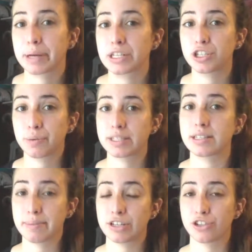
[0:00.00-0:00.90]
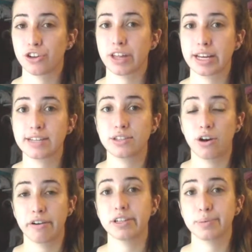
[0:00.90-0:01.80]
but she wants to make sure that he's
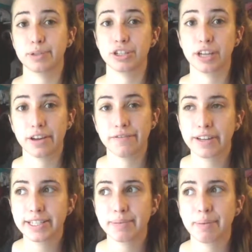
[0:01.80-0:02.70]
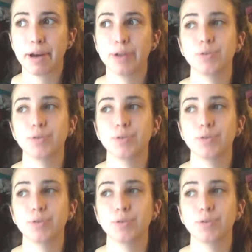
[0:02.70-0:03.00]
honest when she confronts him about it,